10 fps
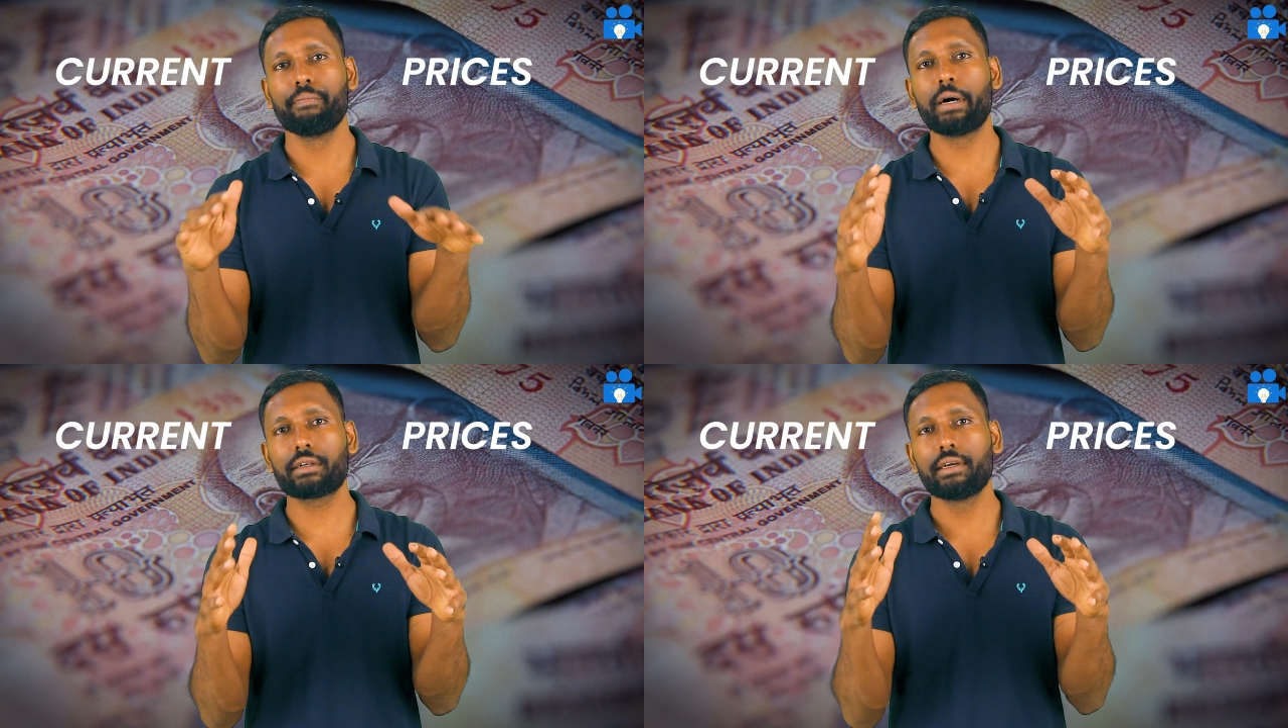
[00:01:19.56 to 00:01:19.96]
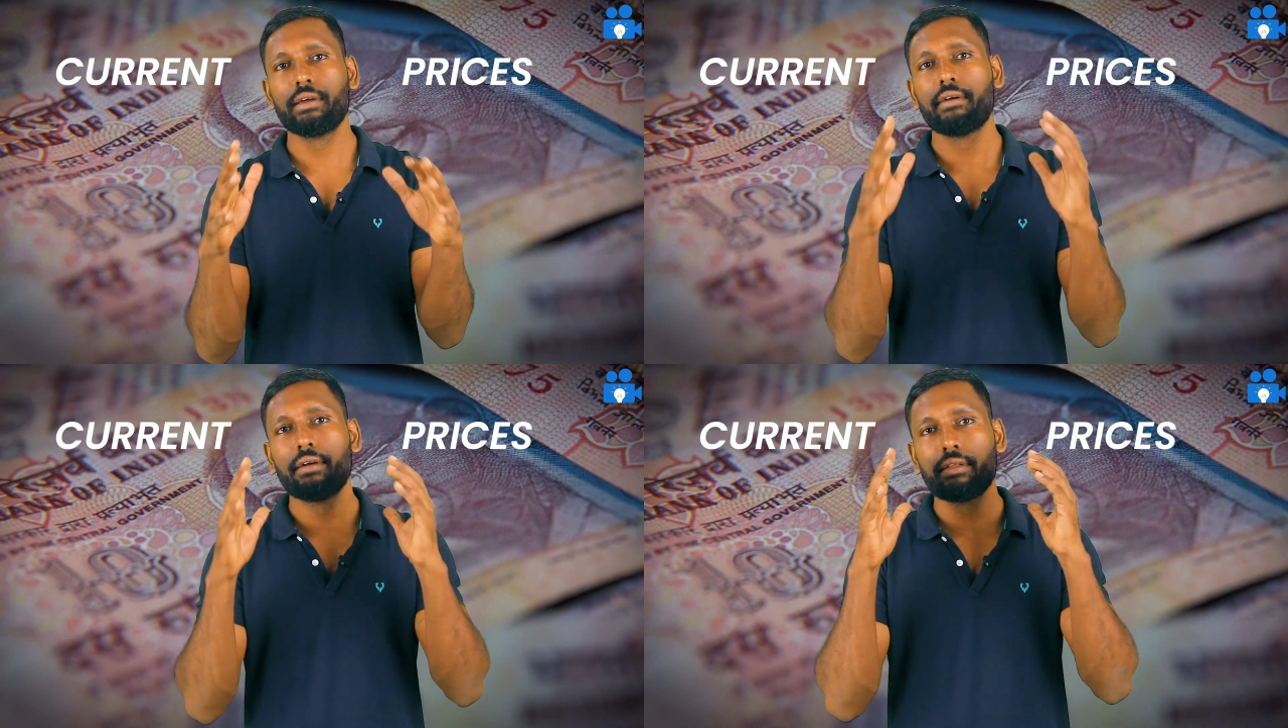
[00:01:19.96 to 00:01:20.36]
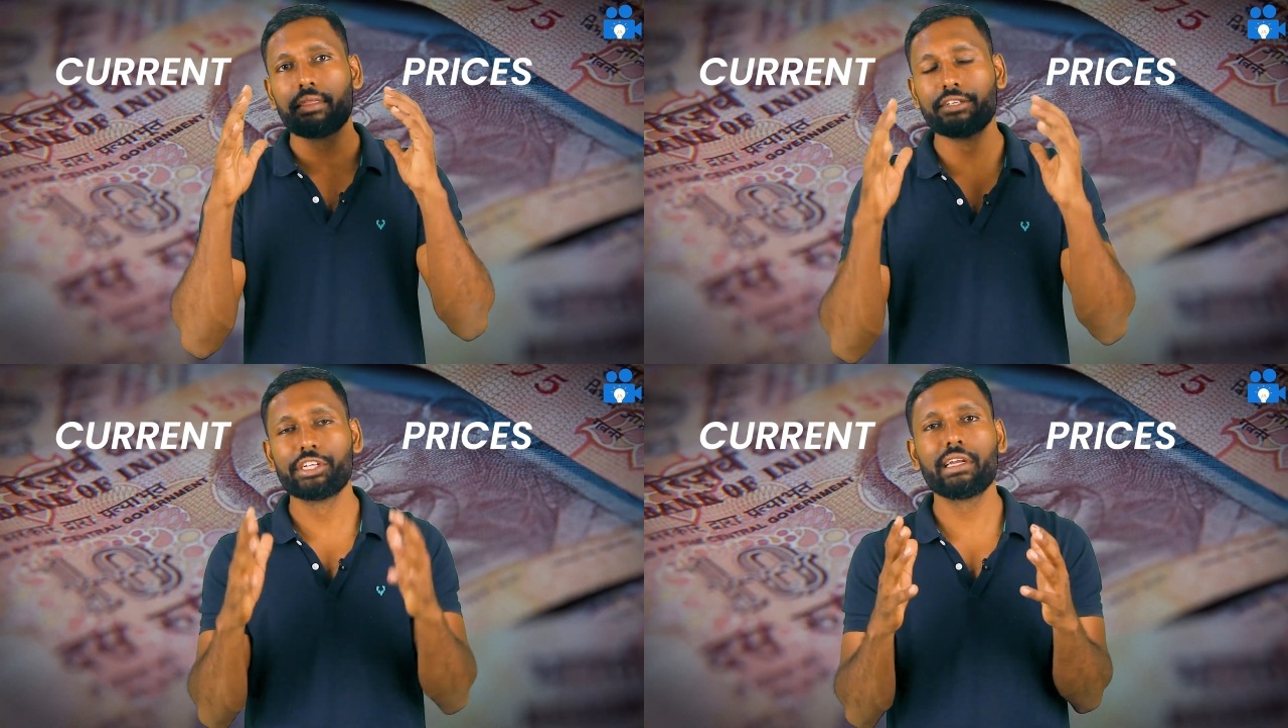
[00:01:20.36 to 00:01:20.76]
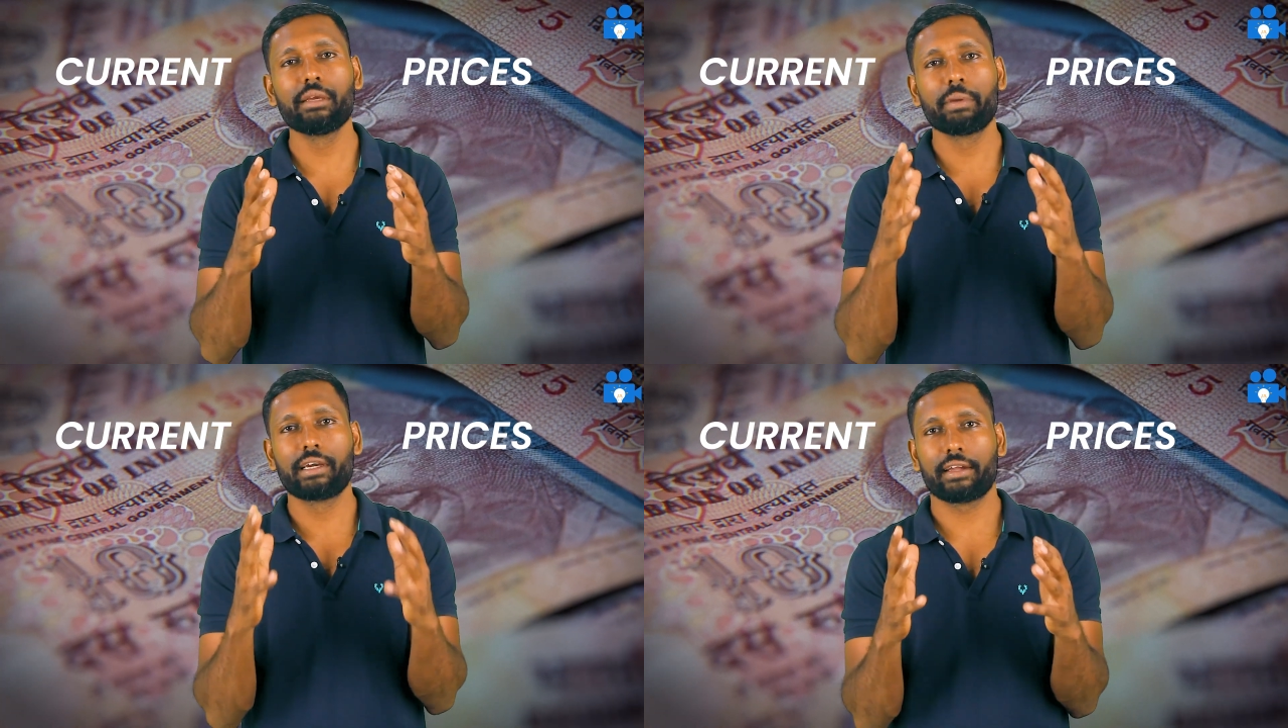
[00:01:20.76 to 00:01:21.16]
But the
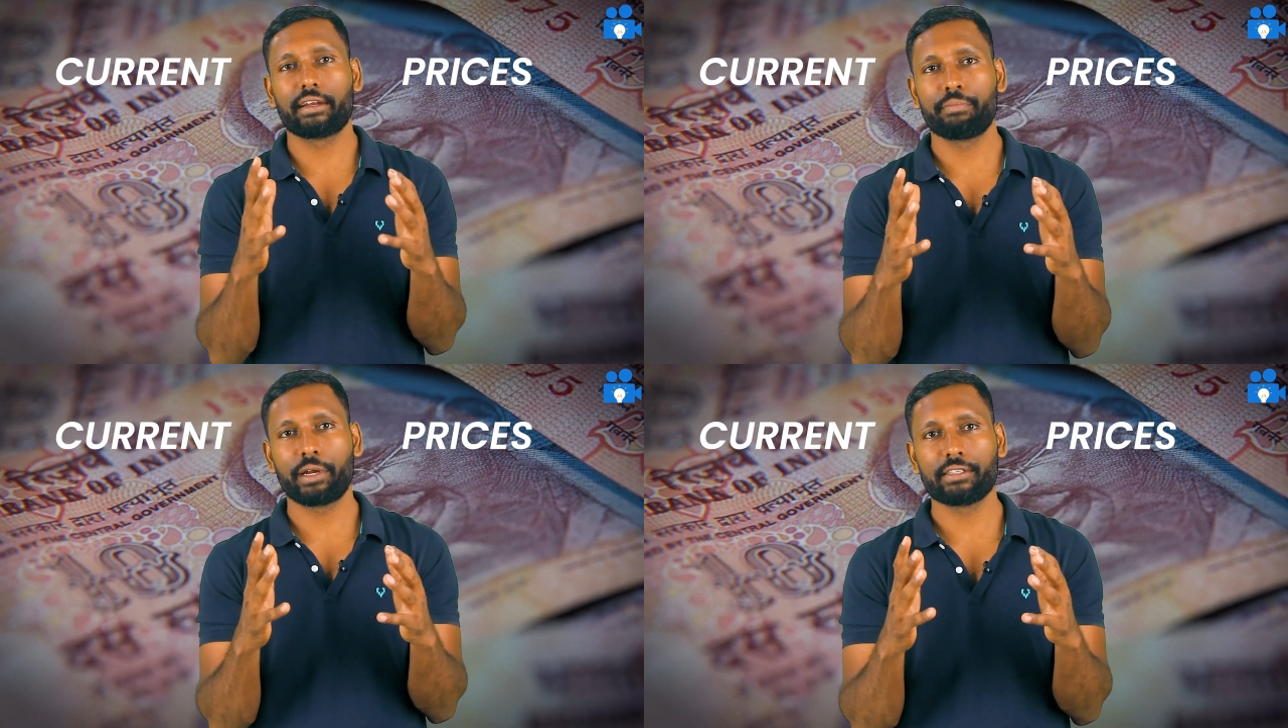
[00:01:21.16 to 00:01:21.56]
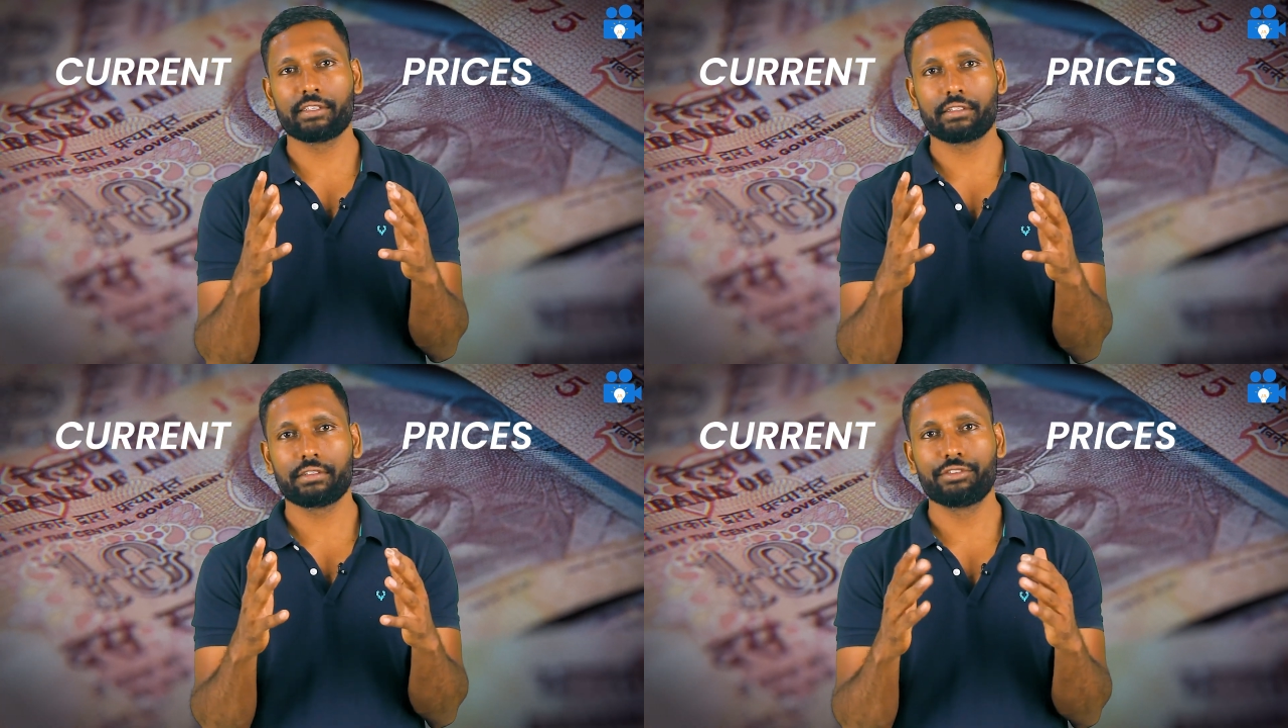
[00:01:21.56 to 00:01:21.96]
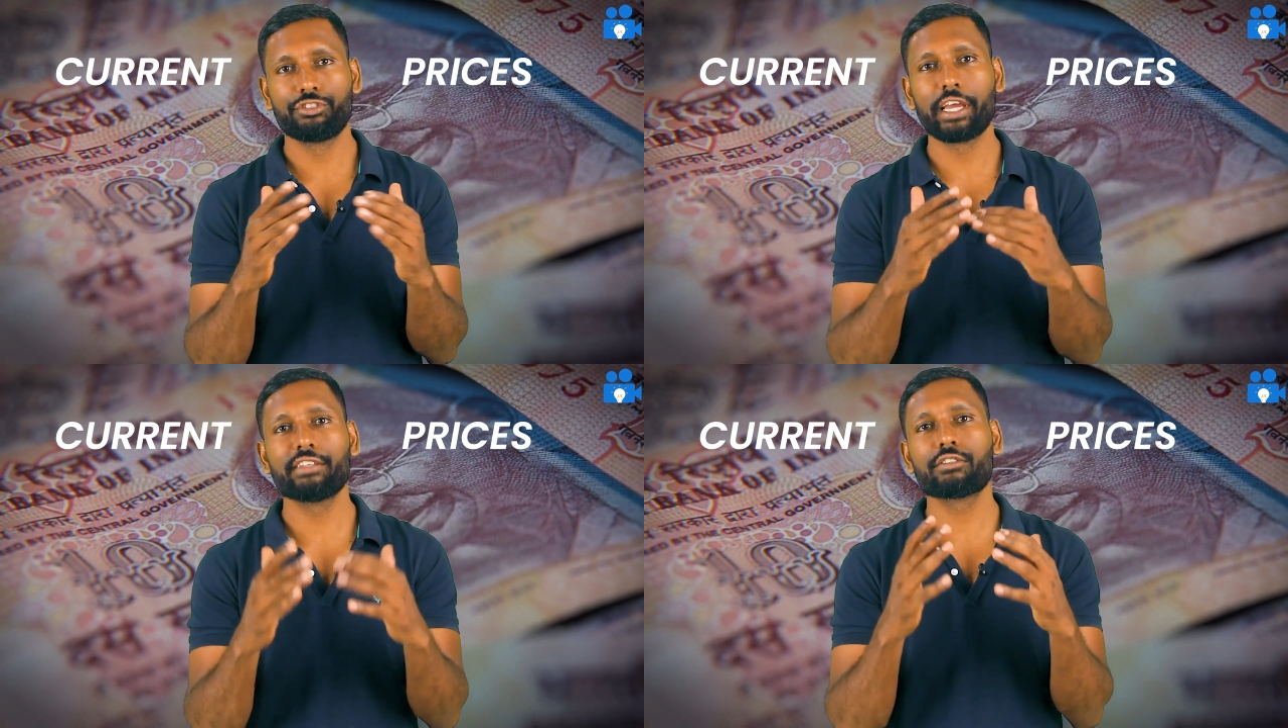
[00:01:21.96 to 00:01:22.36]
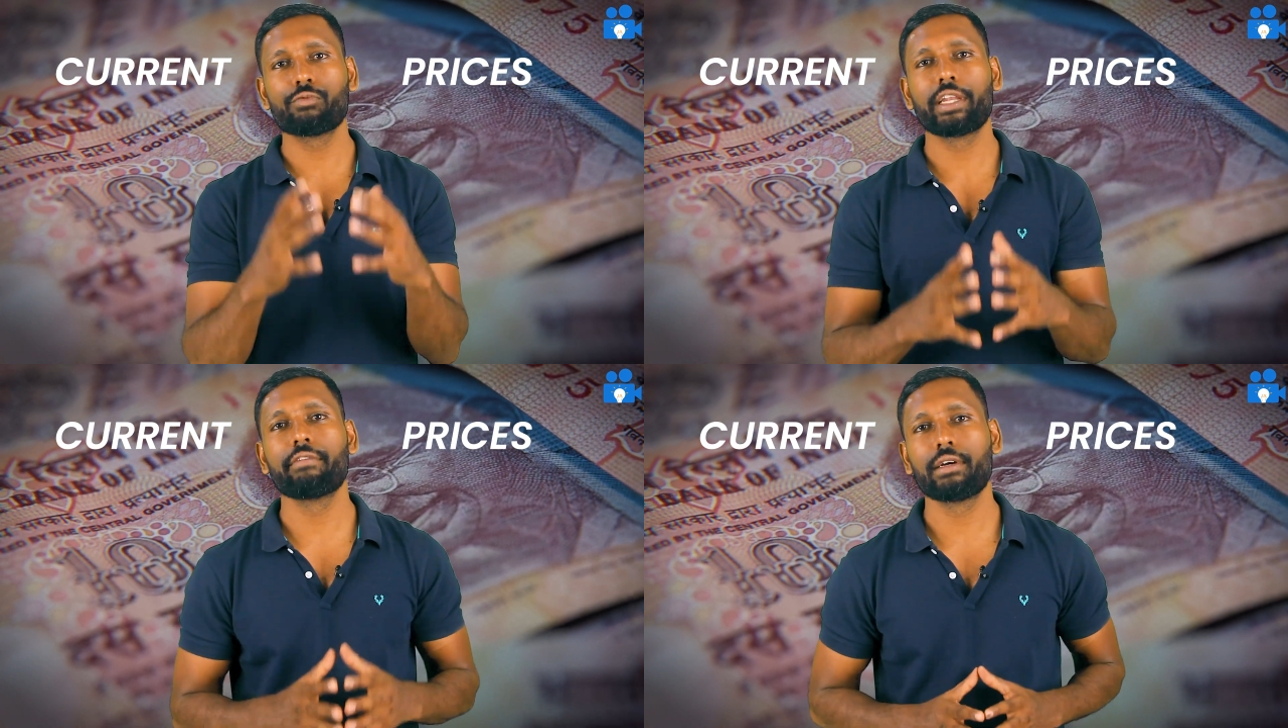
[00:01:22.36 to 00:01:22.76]
GDP current prices changes
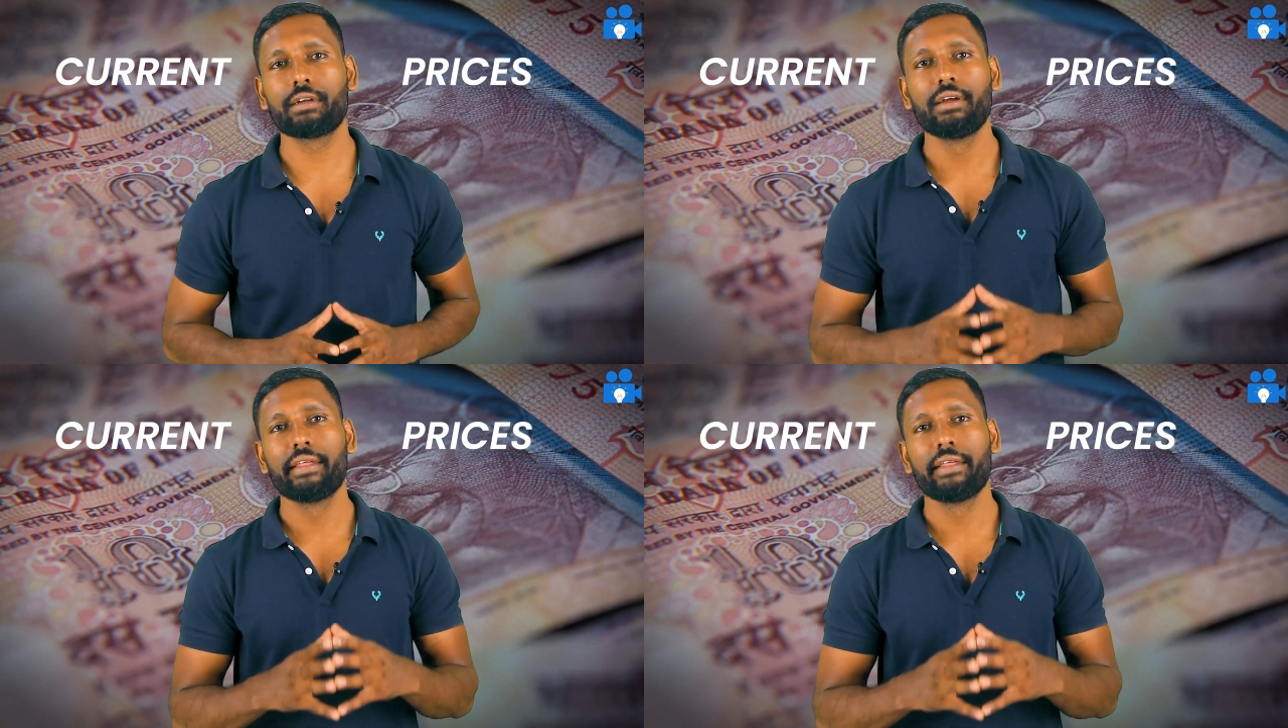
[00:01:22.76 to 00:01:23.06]
whenever